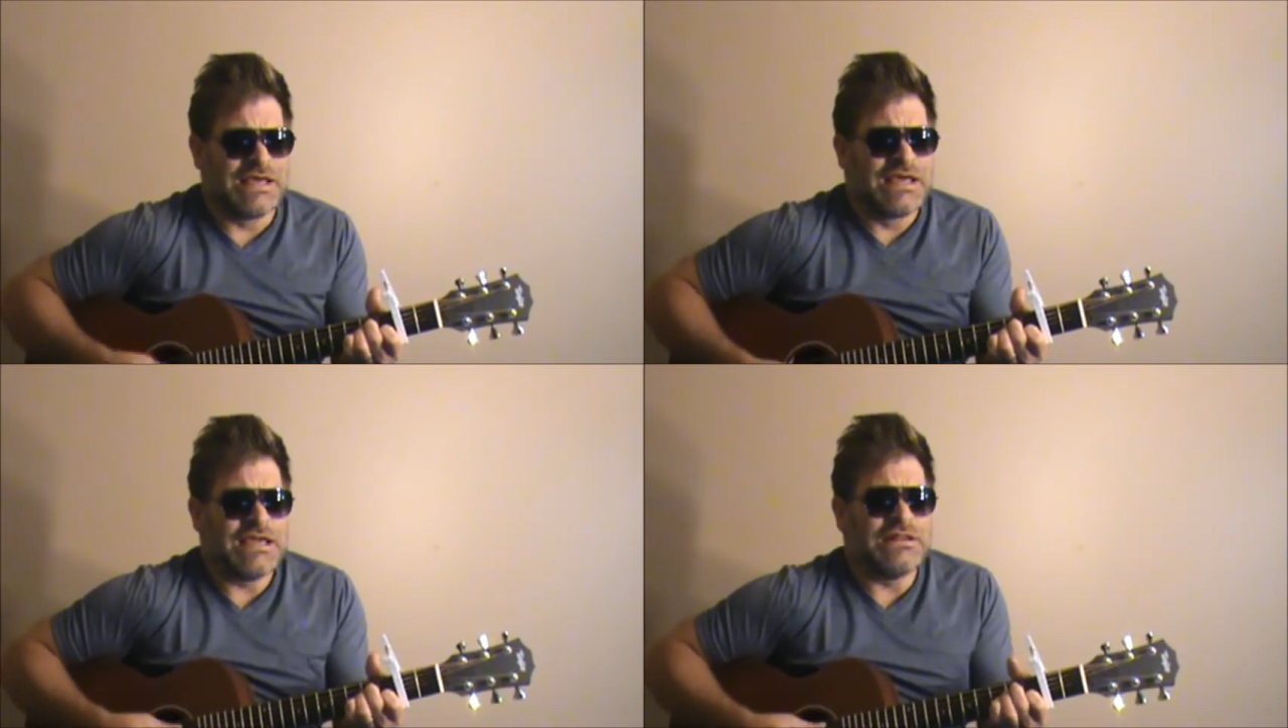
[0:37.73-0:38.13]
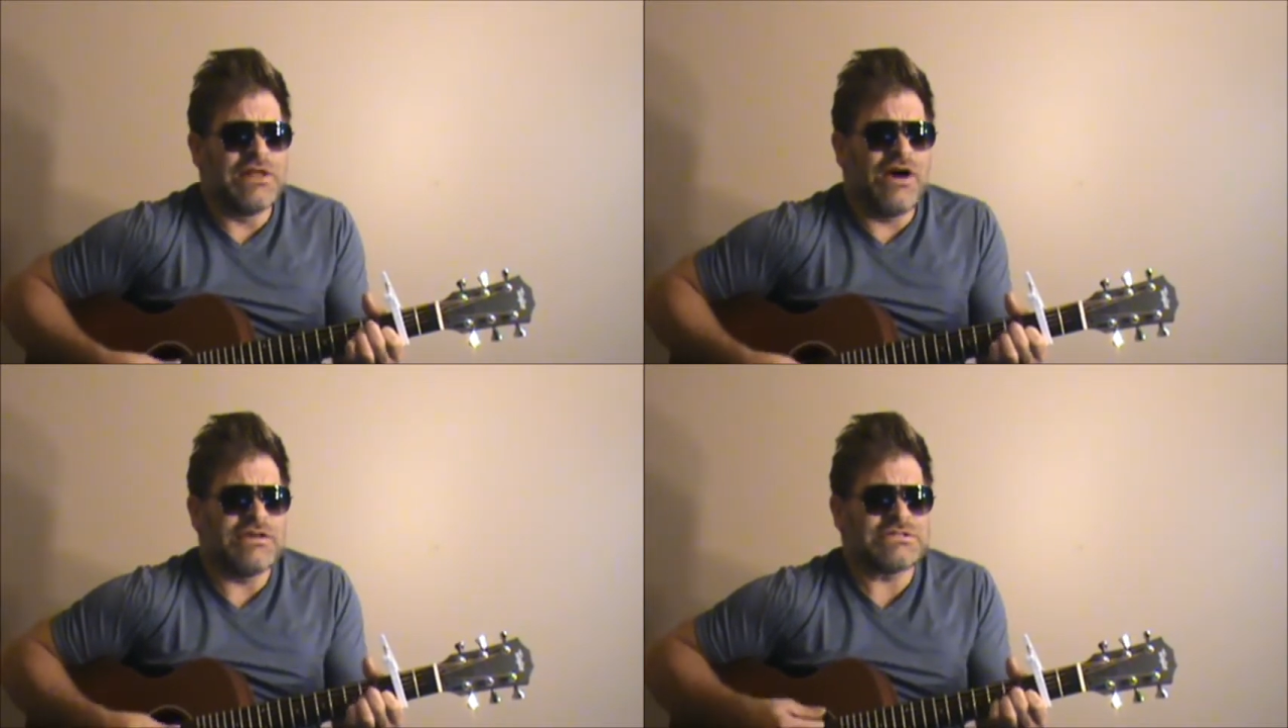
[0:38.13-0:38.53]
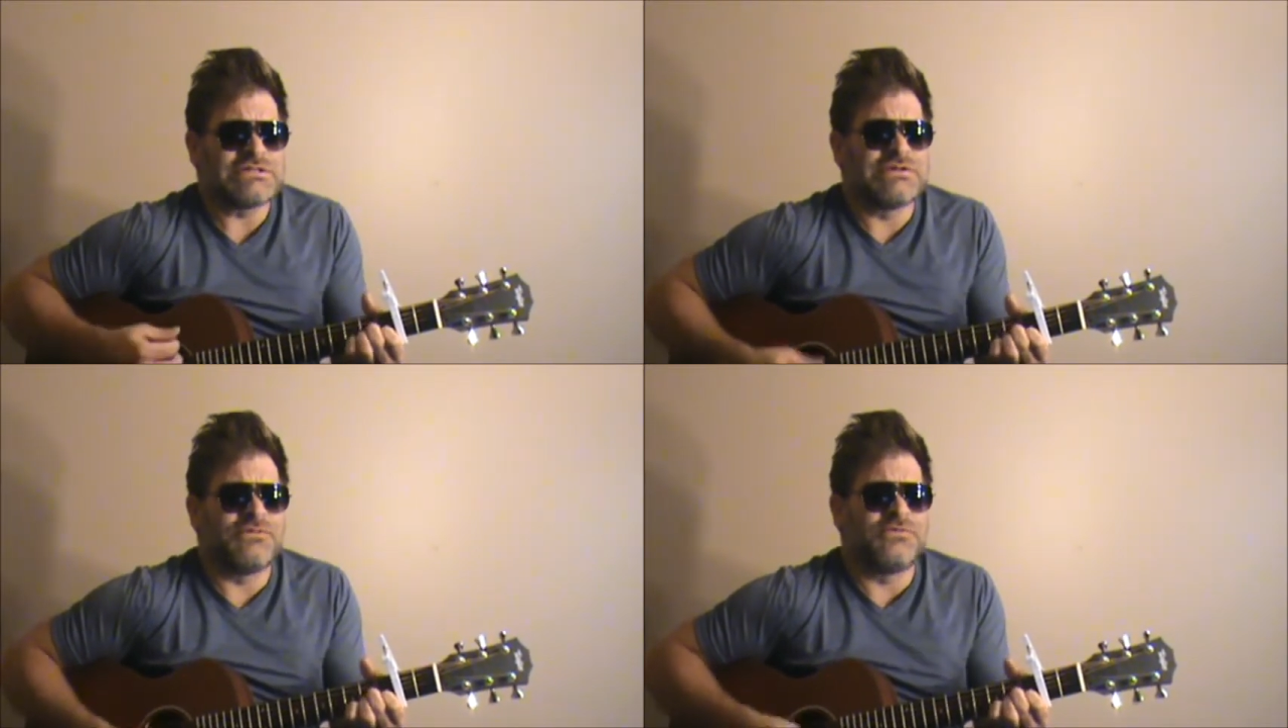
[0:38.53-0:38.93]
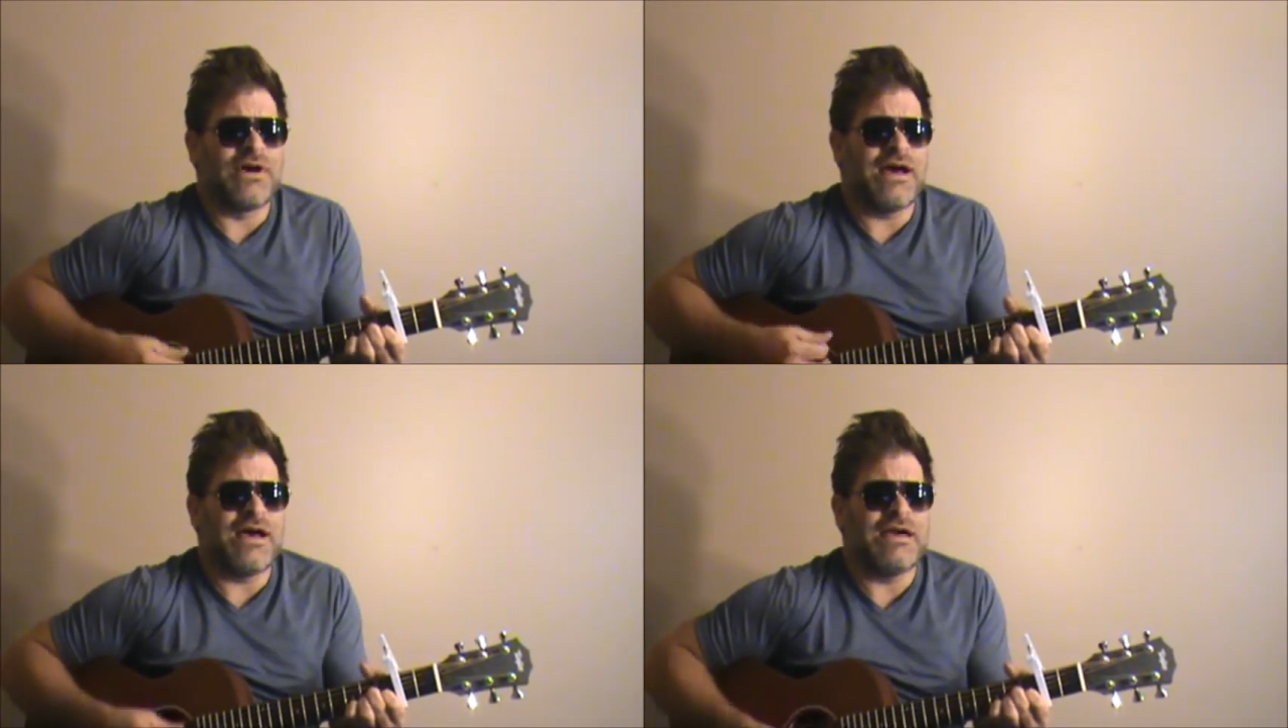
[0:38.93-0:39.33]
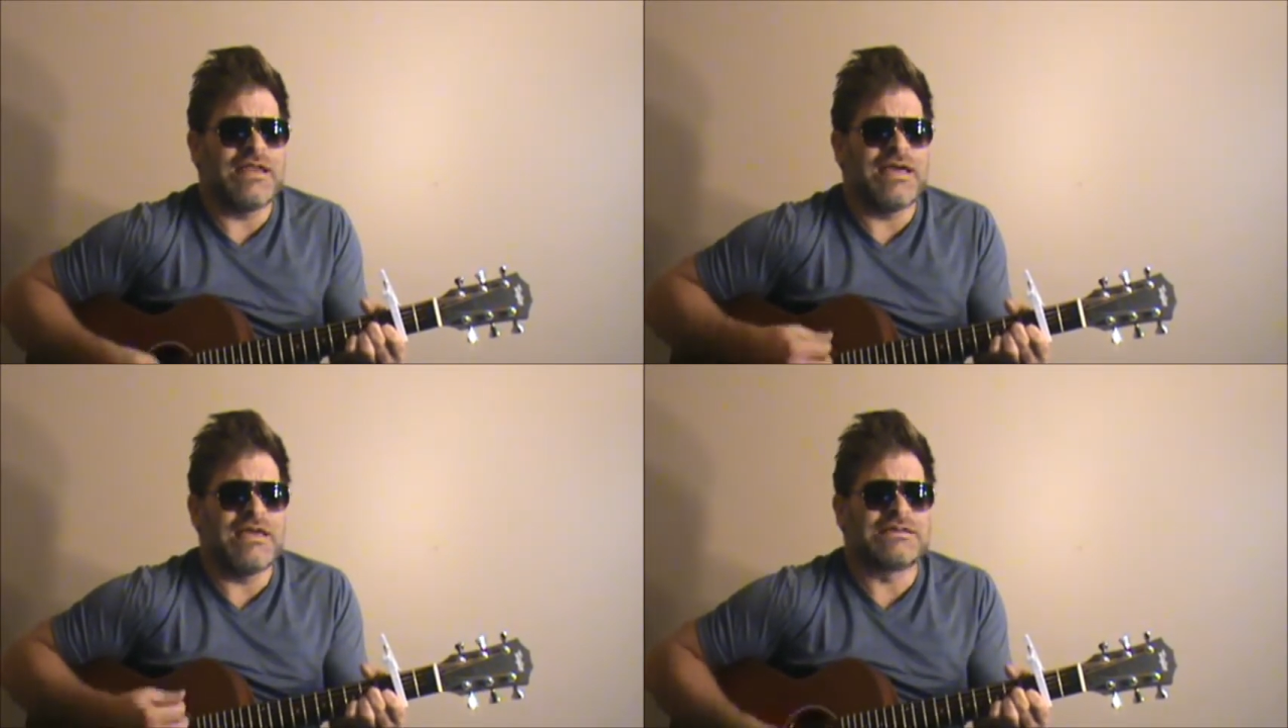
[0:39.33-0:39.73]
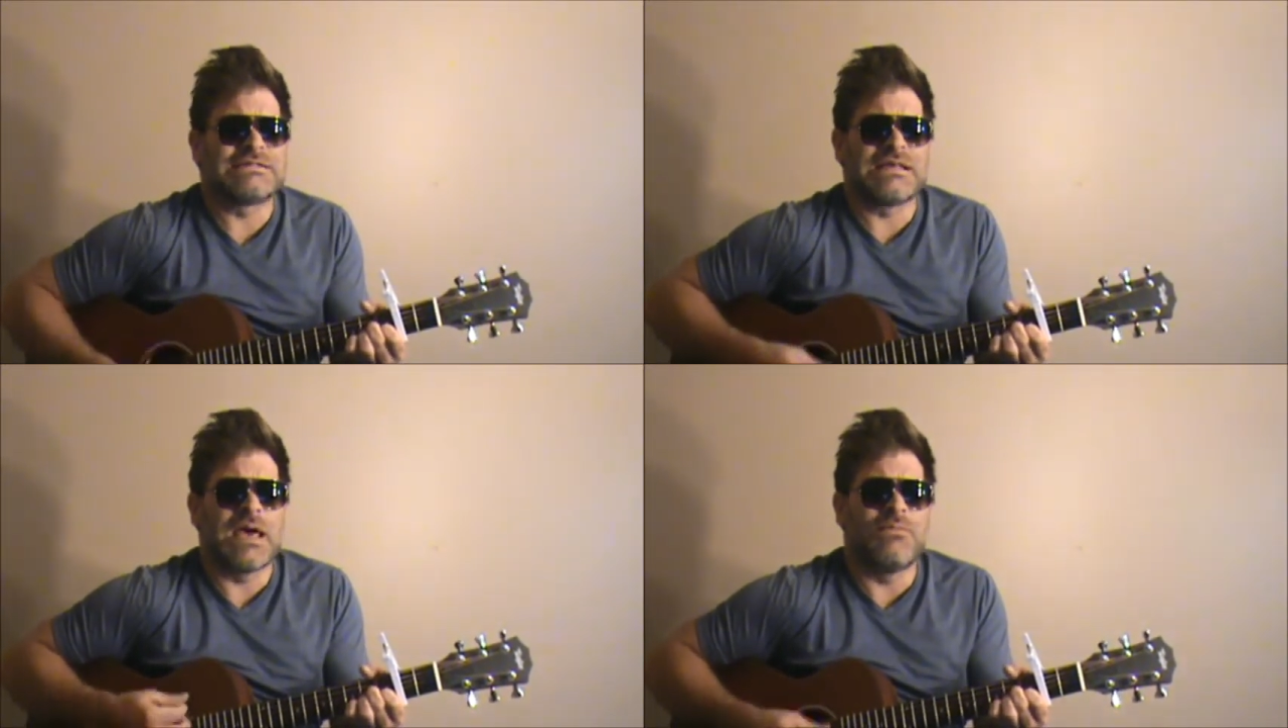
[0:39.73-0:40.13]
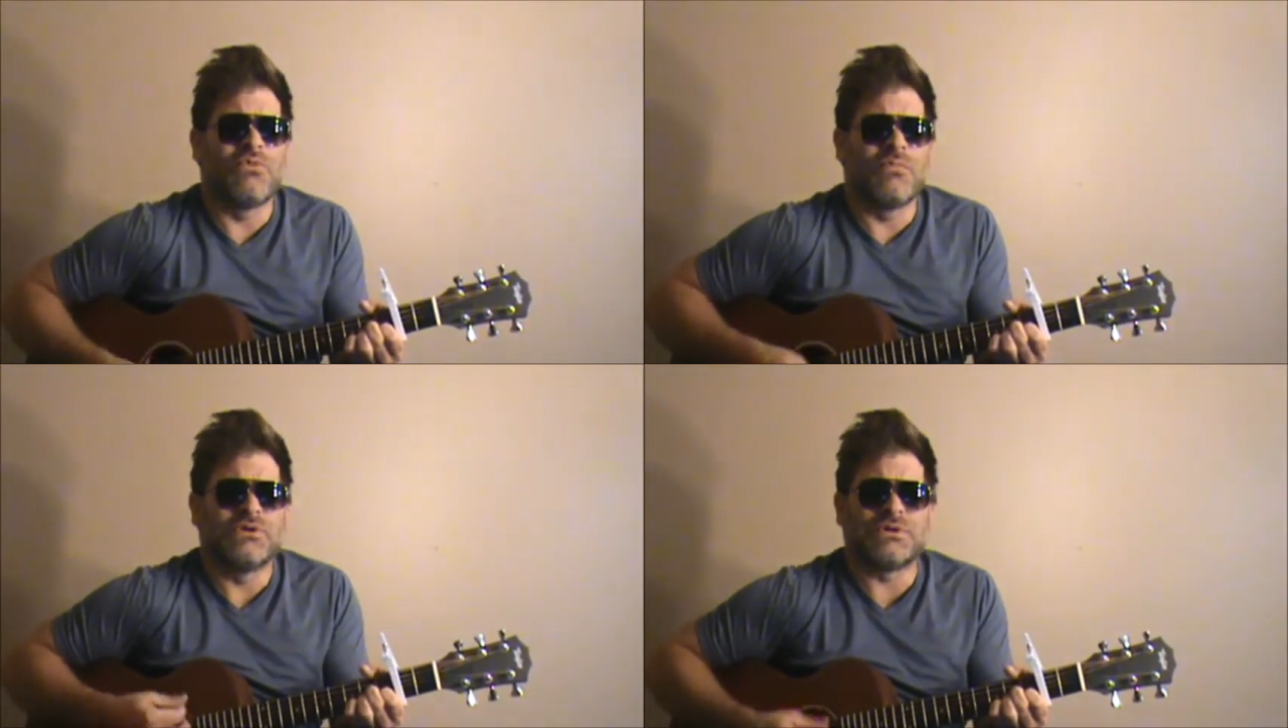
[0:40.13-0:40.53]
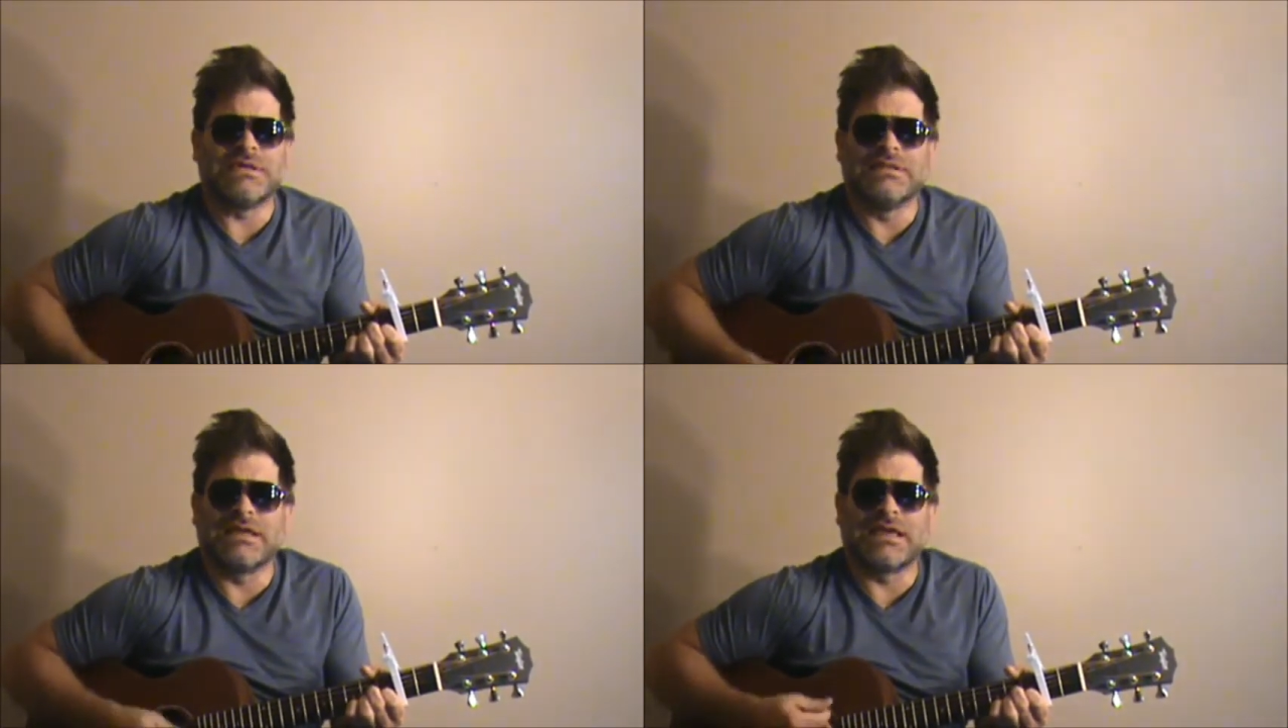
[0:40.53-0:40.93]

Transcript: He lost a fried egg somewhere between